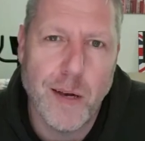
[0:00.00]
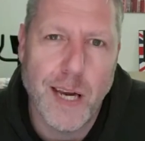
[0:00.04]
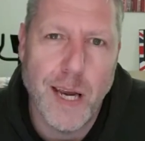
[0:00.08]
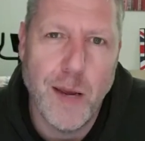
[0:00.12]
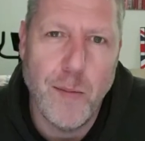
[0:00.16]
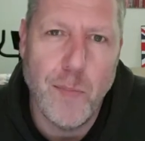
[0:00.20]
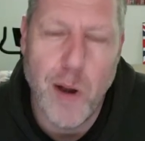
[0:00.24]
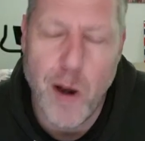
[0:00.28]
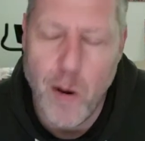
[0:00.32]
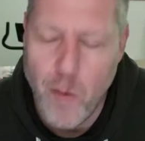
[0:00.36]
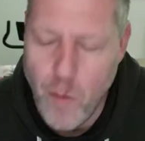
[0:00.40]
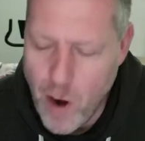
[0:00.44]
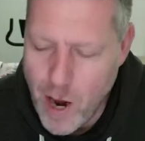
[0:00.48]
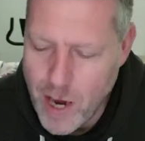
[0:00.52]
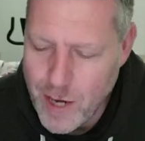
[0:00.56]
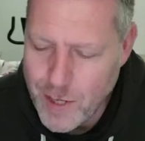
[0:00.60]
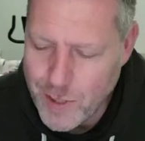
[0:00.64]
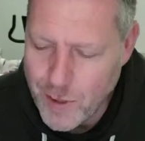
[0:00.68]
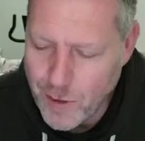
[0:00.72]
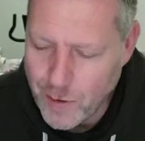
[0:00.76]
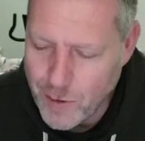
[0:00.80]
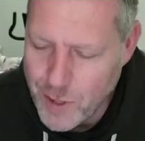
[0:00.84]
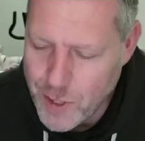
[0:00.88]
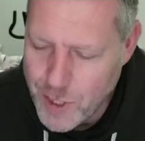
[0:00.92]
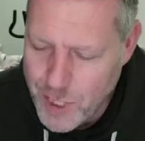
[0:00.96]
Keeping our eyes
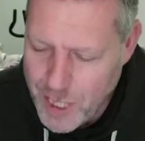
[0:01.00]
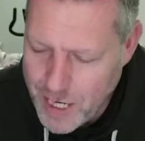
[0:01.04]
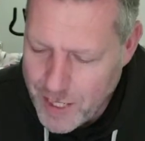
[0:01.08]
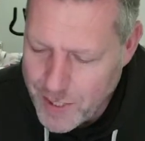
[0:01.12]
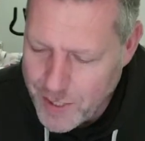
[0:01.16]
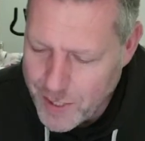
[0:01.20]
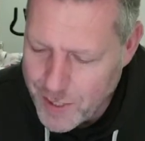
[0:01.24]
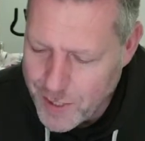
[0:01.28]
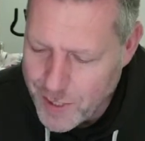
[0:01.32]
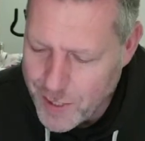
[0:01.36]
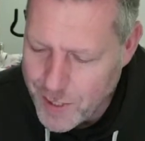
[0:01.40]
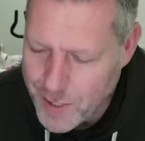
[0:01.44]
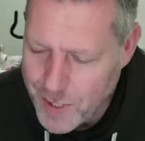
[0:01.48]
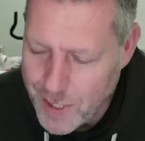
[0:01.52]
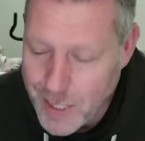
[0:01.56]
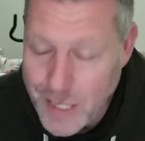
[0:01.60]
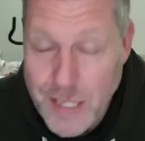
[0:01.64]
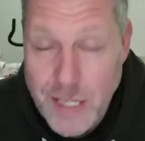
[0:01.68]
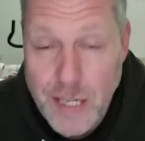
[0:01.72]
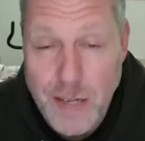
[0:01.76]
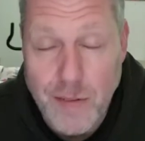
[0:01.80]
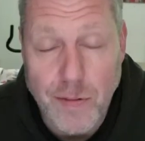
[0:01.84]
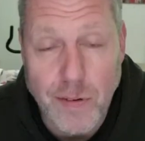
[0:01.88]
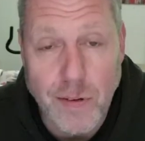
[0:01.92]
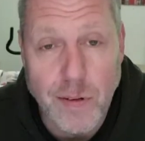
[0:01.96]
on Jesus is
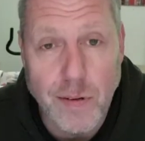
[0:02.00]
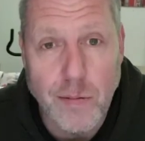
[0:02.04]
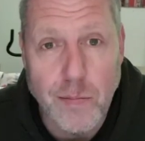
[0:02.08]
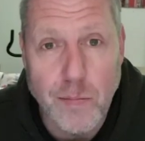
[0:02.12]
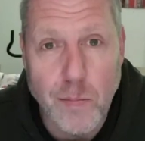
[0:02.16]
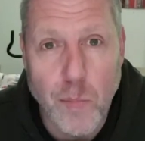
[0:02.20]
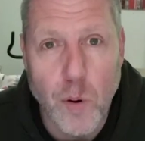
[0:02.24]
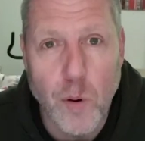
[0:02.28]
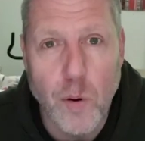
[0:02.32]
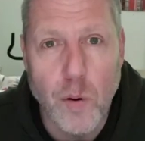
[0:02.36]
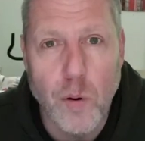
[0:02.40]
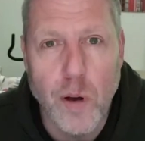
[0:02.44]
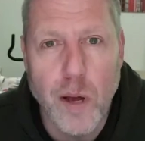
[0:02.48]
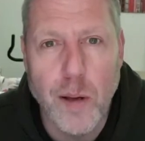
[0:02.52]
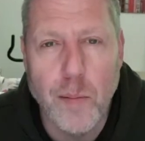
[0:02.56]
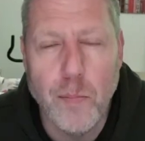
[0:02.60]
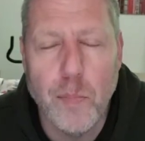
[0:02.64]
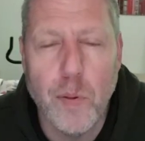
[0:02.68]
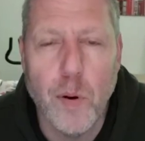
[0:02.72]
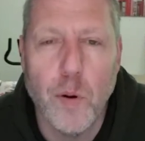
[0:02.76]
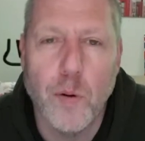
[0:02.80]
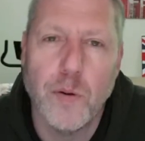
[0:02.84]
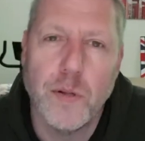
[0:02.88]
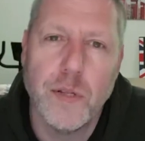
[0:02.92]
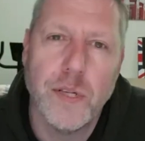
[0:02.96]
even more
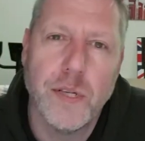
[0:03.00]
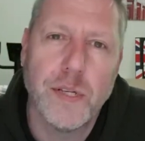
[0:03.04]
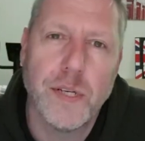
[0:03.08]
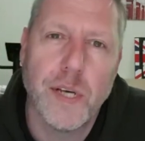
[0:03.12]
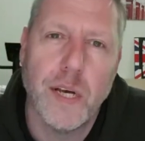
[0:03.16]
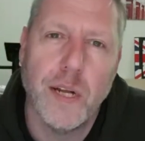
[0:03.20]
important,